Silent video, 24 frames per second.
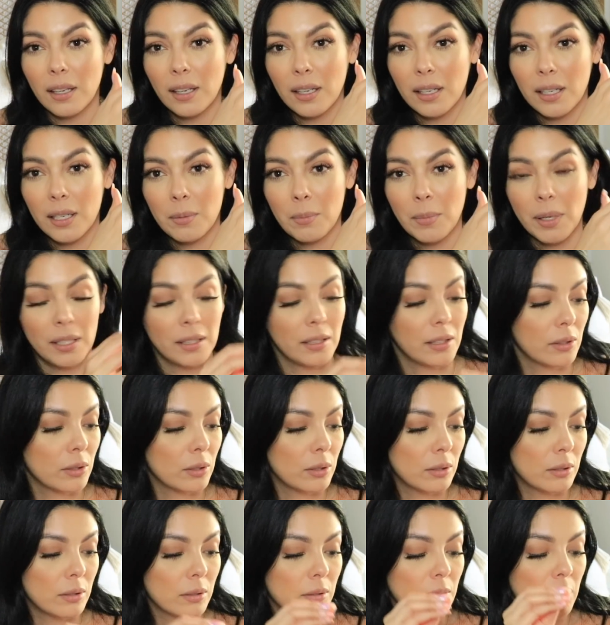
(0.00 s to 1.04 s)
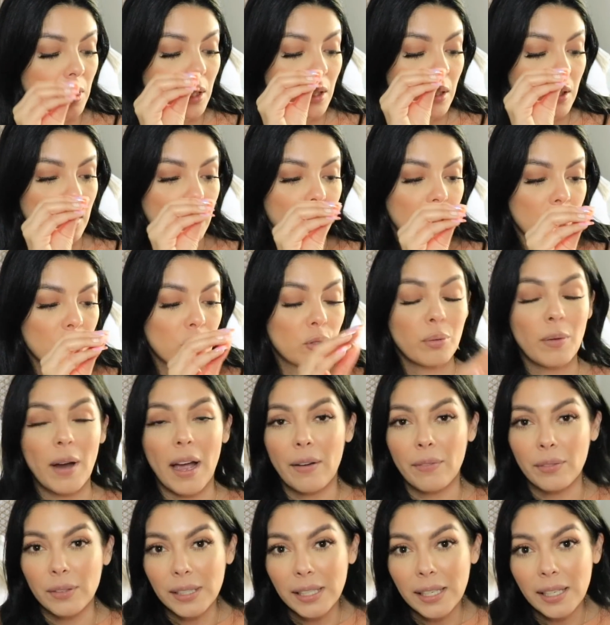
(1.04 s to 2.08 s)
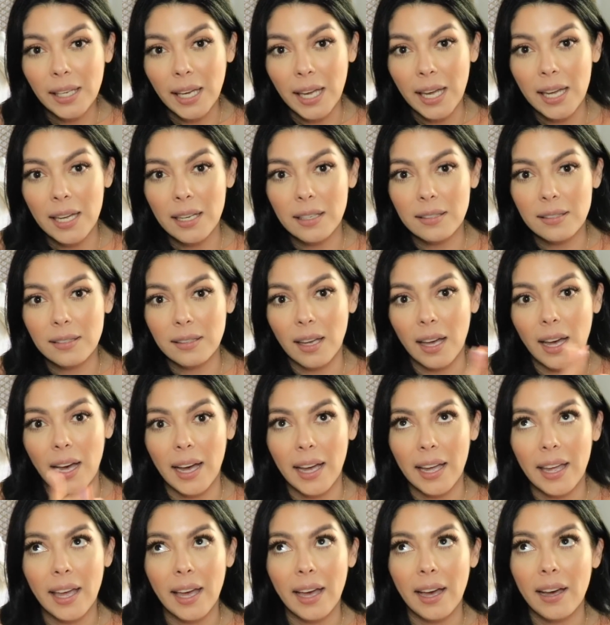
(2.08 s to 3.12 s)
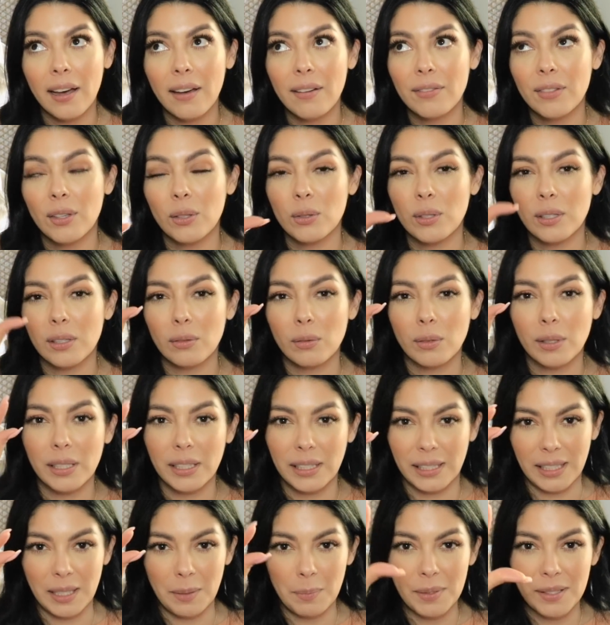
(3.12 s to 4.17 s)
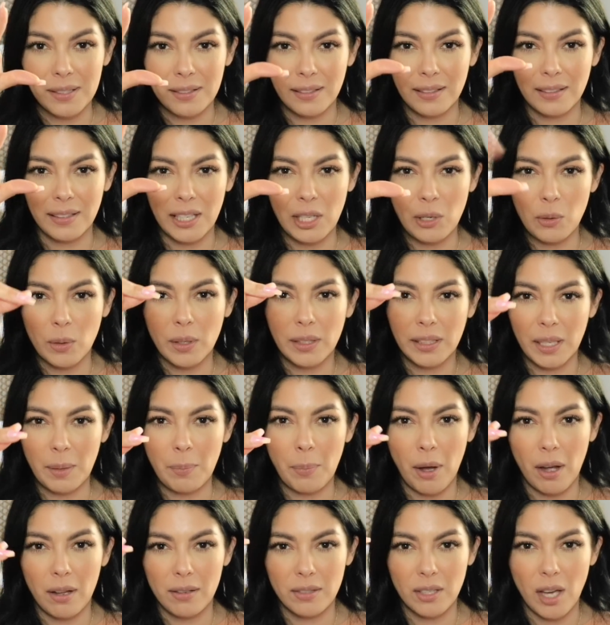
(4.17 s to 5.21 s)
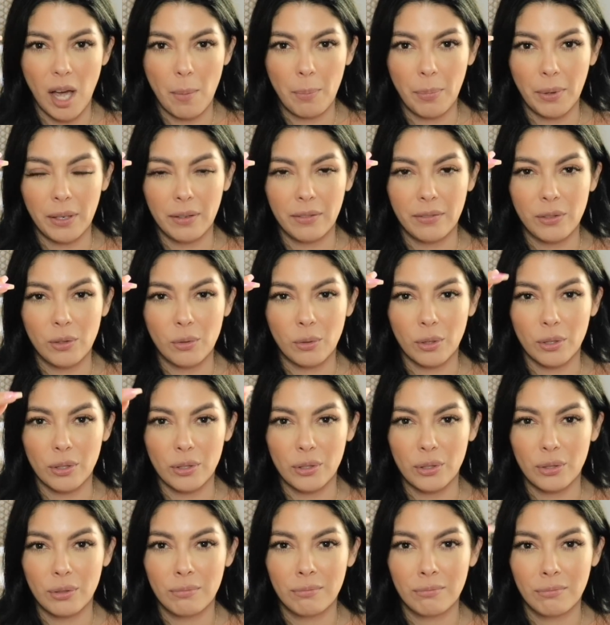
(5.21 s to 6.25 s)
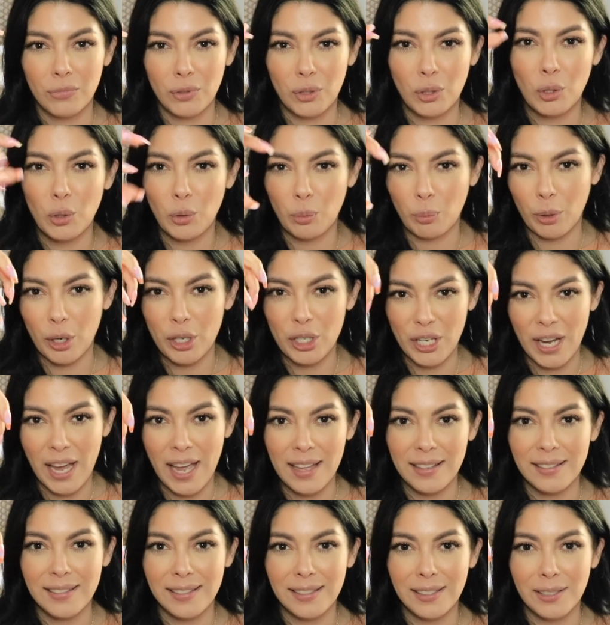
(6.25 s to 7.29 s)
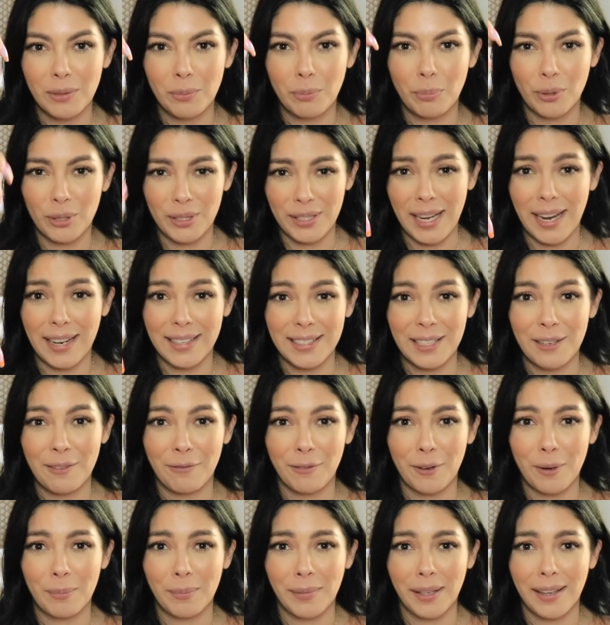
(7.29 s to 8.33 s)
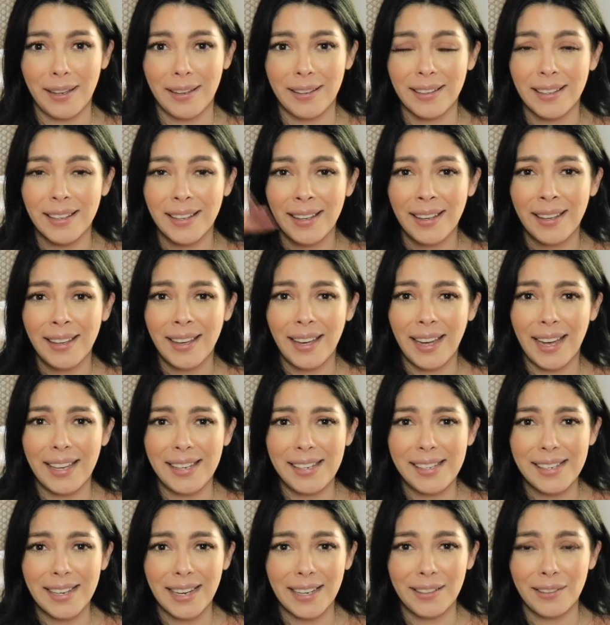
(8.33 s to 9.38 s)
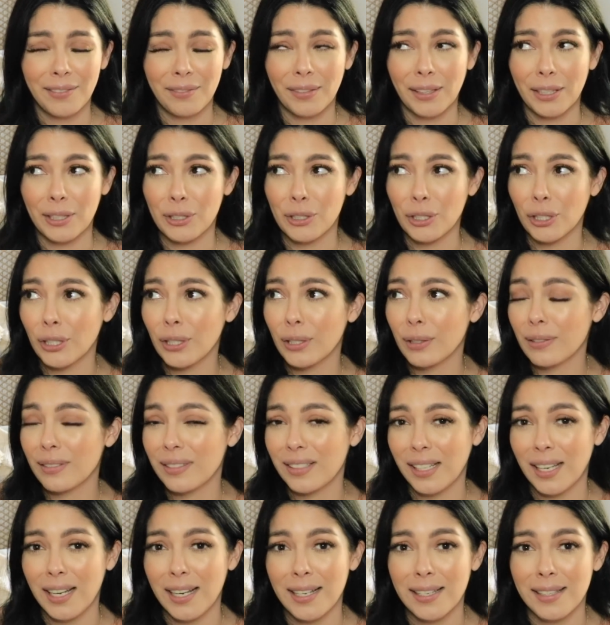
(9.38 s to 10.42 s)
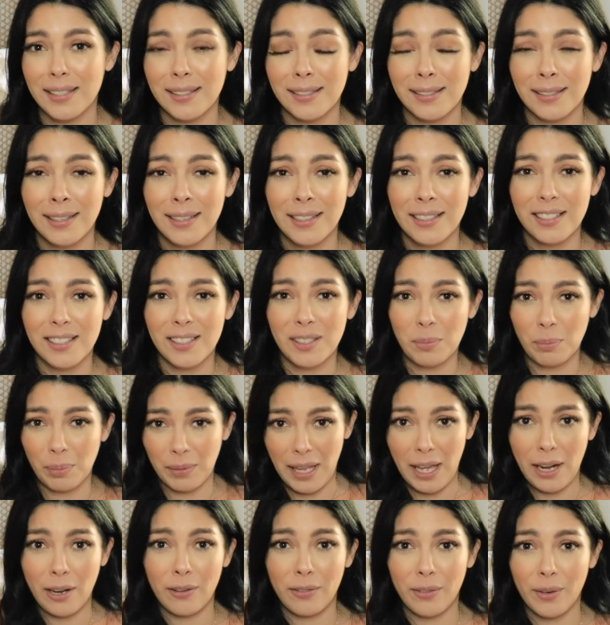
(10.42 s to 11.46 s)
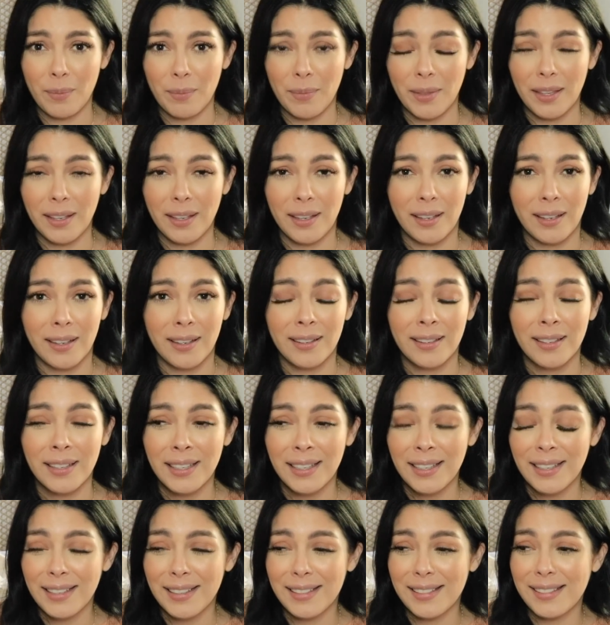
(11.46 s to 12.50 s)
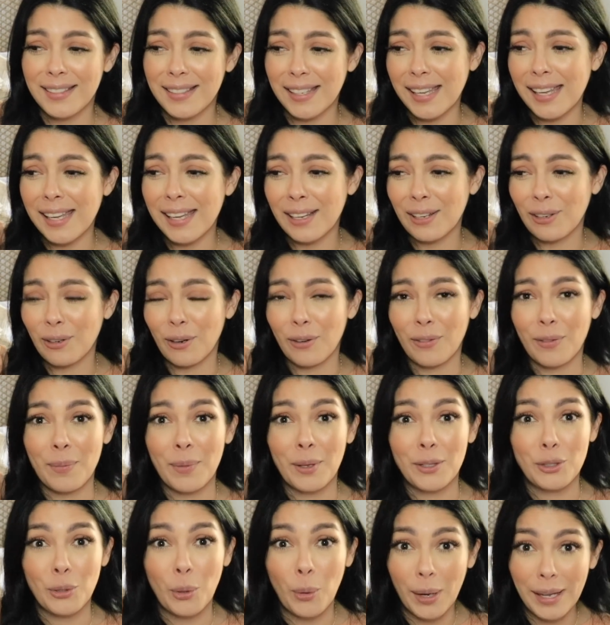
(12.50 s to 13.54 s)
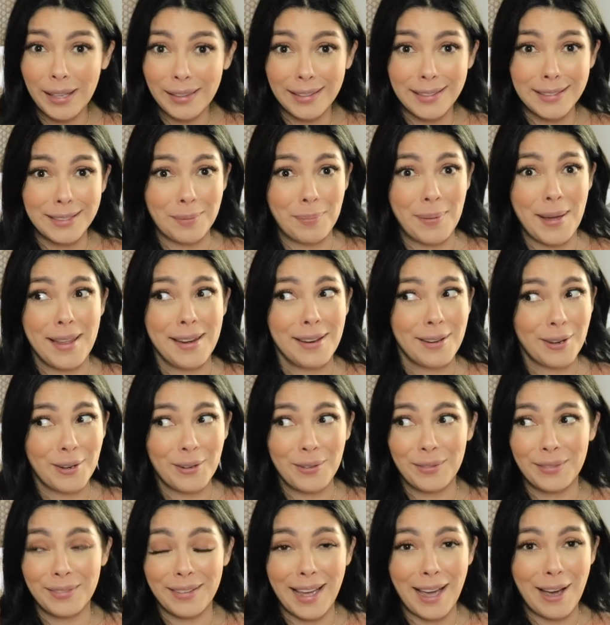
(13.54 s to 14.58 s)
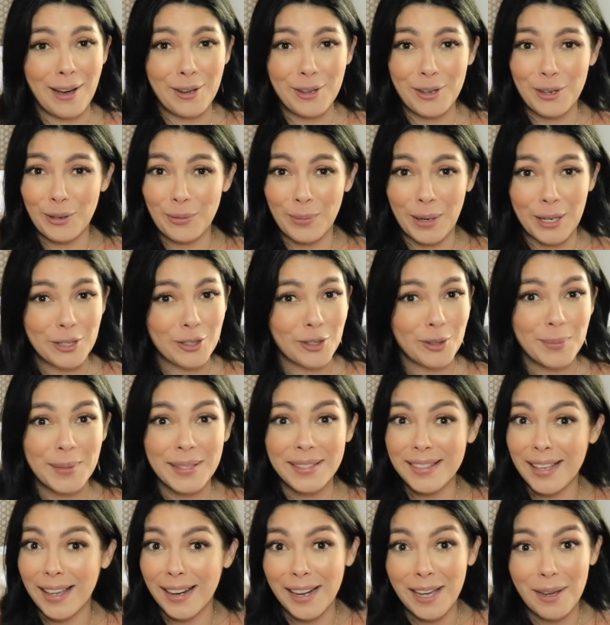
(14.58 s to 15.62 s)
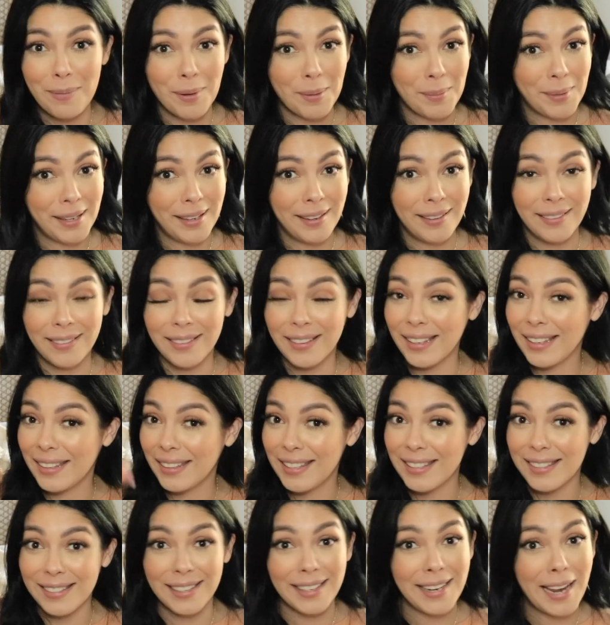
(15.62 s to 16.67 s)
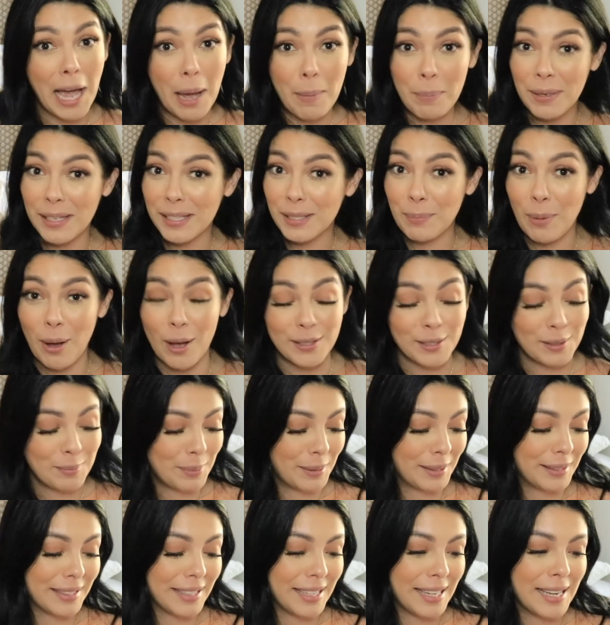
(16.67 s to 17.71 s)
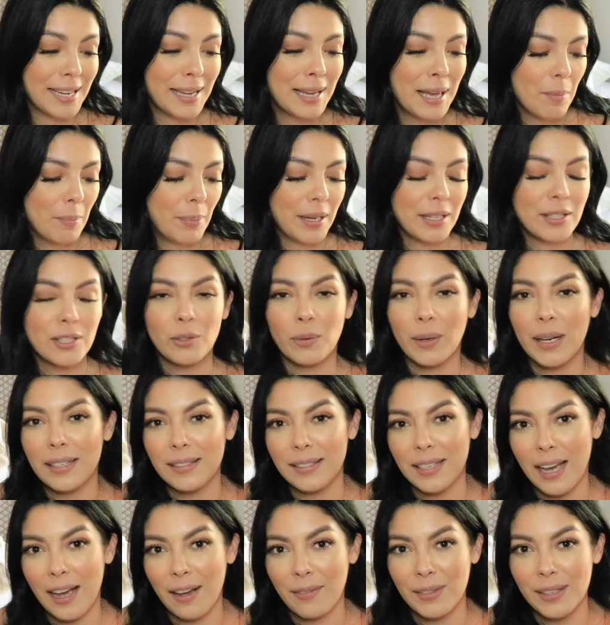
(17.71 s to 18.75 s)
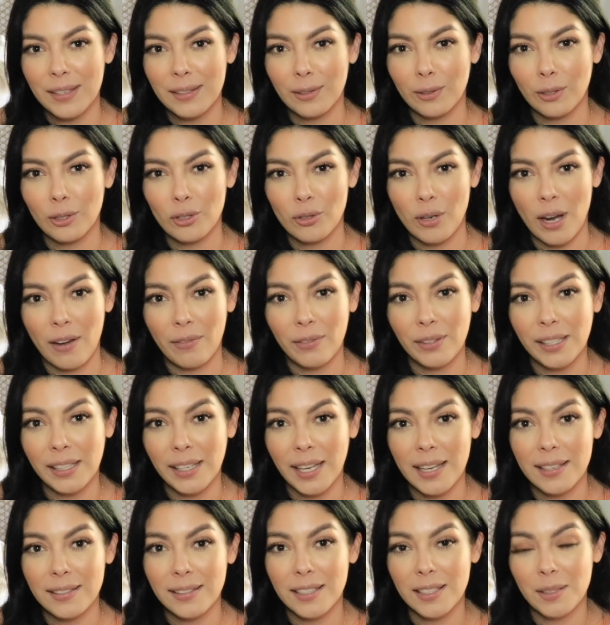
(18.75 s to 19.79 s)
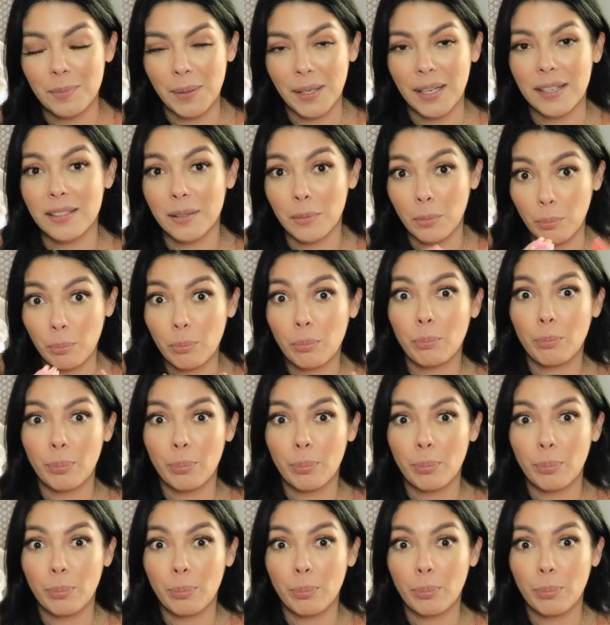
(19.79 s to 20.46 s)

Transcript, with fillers: um, a little traveling case. I have the little clips that you clip on top of your toothbrush heads to protect it from like any kind of like dirt, dust, splatter from the sink or from the toilet, depending on how your restroom is set up. I mean, this can happen, it's a possibility, but it's great to have these little traveling cases because it